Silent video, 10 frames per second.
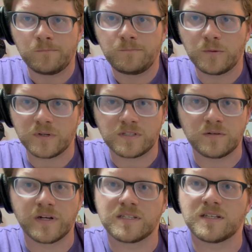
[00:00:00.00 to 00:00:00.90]
once the
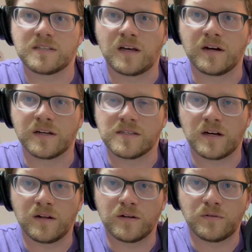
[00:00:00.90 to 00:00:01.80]
rest of the song is
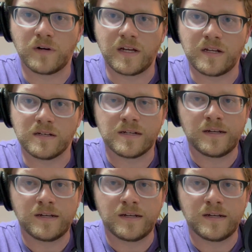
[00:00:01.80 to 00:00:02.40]
all arranged.